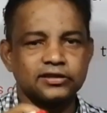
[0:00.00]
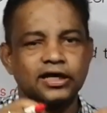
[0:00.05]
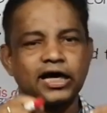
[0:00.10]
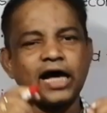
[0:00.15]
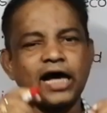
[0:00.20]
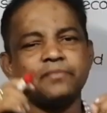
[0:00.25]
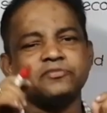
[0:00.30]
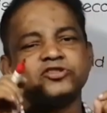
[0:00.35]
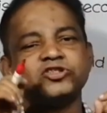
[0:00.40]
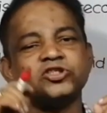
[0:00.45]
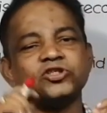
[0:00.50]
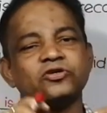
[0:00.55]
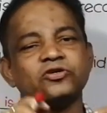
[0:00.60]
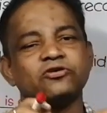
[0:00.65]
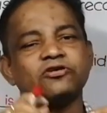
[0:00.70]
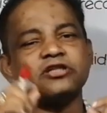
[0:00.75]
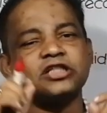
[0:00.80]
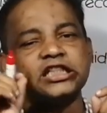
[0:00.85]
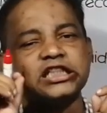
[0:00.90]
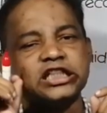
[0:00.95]
I'm
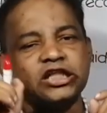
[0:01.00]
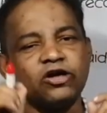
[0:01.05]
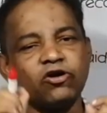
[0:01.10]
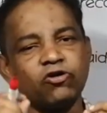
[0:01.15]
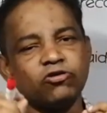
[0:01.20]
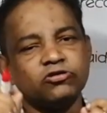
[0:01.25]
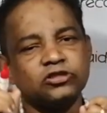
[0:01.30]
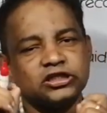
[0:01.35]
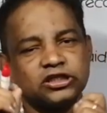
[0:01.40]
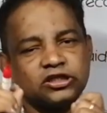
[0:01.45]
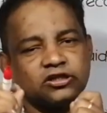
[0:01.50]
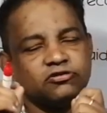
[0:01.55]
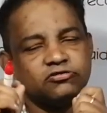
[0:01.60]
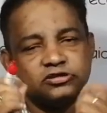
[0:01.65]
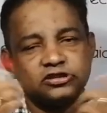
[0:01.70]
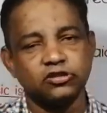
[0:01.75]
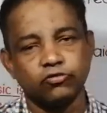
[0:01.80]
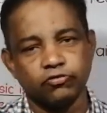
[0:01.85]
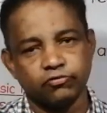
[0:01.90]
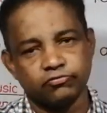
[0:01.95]
sure
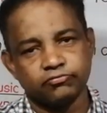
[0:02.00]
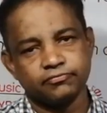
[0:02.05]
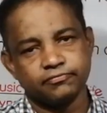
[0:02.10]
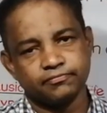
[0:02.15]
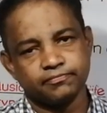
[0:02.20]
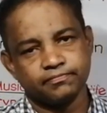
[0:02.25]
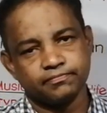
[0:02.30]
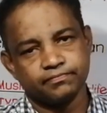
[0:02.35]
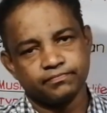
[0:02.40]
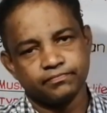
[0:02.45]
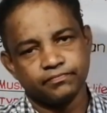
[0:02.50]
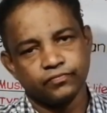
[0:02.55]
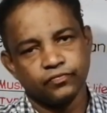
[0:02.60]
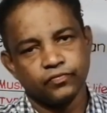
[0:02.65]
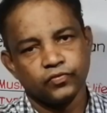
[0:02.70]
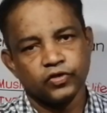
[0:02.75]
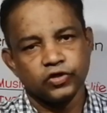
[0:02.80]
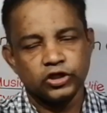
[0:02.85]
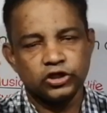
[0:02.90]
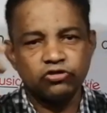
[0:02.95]
no.
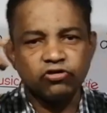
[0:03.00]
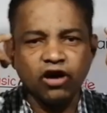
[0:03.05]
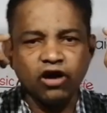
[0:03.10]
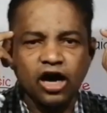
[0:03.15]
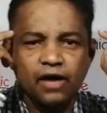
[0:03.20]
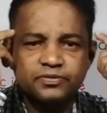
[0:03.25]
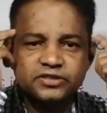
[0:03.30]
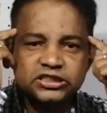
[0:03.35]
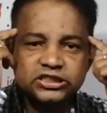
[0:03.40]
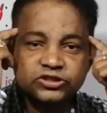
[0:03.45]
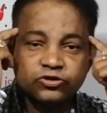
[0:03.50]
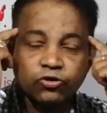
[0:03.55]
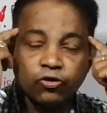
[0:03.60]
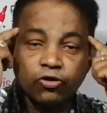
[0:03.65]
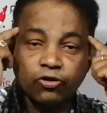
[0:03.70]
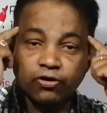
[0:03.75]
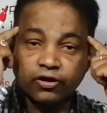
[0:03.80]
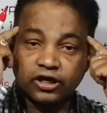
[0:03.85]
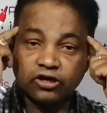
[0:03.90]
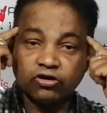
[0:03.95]
You
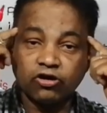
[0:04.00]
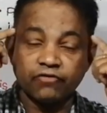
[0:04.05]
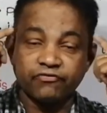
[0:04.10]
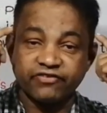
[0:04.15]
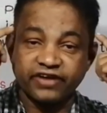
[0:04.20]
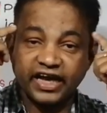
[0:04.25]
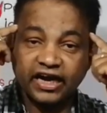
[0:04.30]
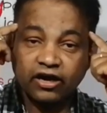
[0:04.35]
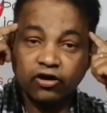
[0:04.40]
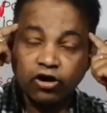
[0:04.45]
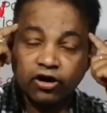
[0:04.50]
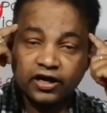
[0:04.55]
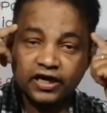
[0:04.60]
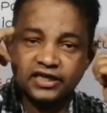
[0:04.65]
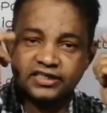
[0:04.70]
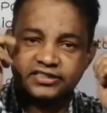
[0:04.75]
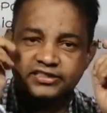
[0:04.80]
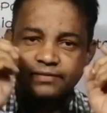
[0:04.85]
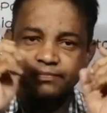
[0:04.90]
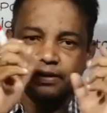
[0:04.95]
have
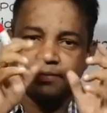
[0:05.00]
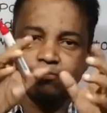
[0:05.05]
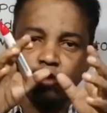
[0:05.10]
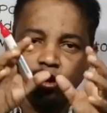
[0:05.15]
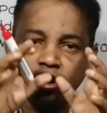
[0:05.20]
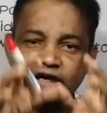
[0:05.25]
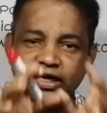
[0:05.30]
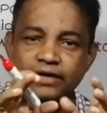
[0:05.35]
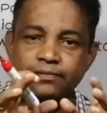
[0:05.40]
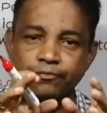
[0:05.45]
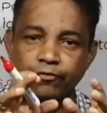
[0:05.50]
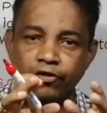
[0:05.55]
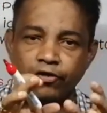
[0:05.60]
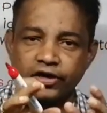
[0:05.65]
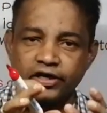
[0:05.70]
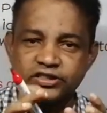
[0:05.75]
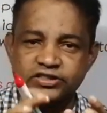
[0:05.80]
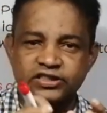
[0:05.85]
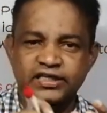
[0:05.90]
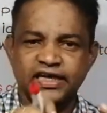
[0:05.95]
recorded some important
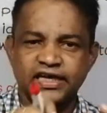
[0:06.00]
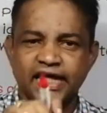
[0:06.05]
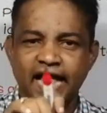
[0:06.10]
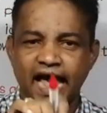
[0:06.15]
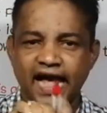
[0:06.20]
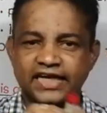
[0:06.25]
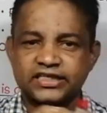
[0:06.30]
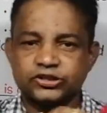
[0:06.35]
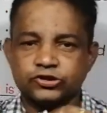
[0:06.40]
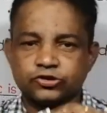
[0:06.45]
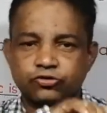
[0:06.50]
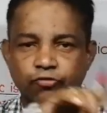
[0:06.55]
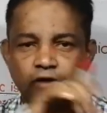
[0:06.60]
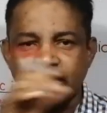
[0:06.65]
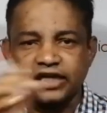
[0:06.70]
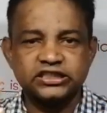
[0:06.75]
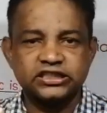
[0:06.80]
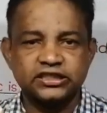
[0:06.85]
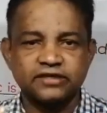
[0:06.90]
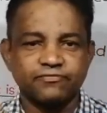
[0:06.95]
points
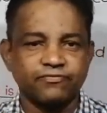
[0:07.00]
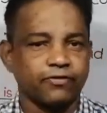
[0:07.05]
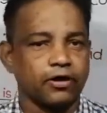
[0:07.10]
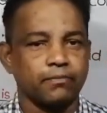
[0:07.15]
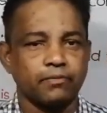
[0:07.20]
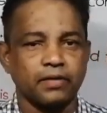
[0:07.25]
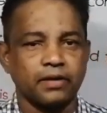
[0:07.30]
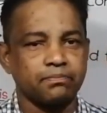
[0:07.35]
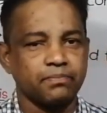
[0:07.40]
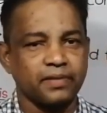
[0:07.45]
extracting from my